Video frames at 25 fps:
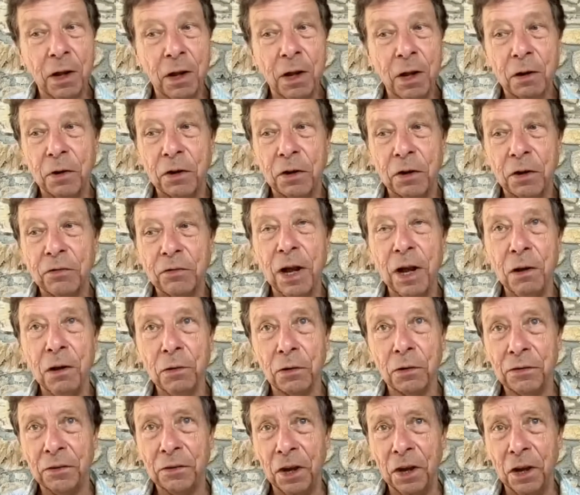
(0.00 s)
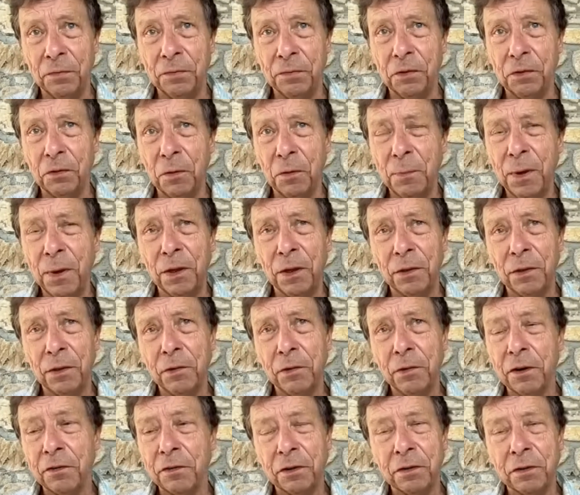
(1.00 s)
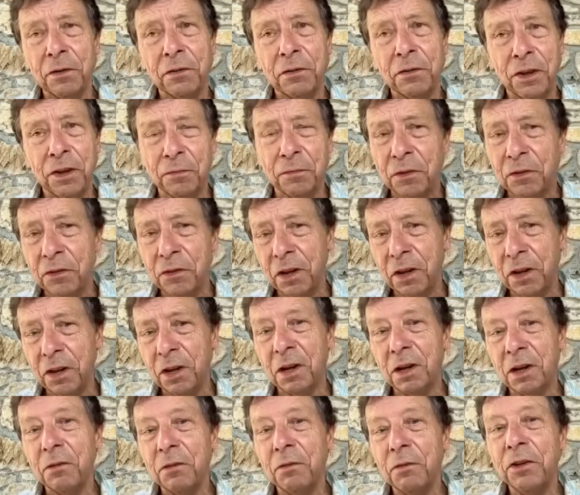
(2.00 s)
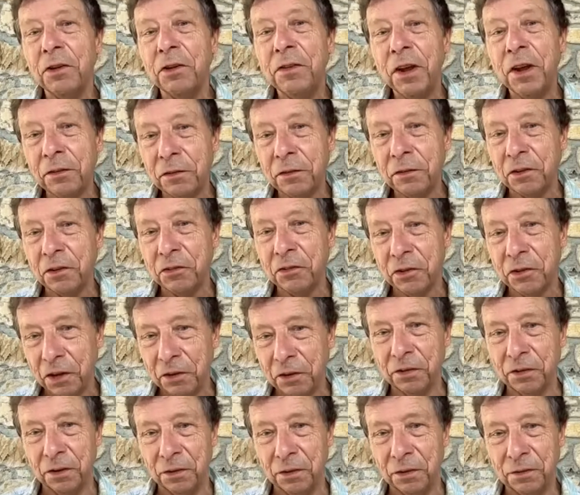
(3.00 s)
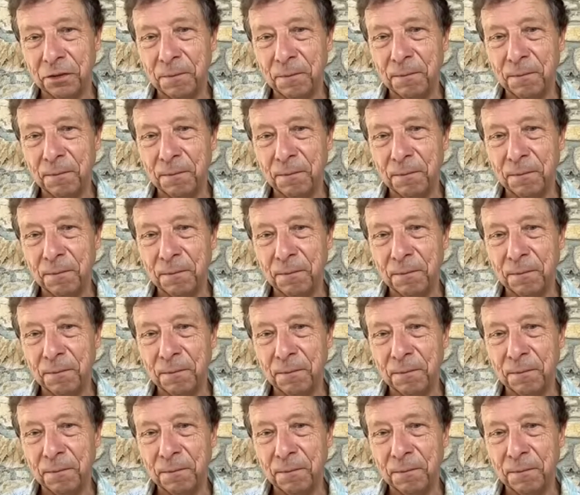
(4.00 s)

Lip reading: which now looks after about 370 redundant churches,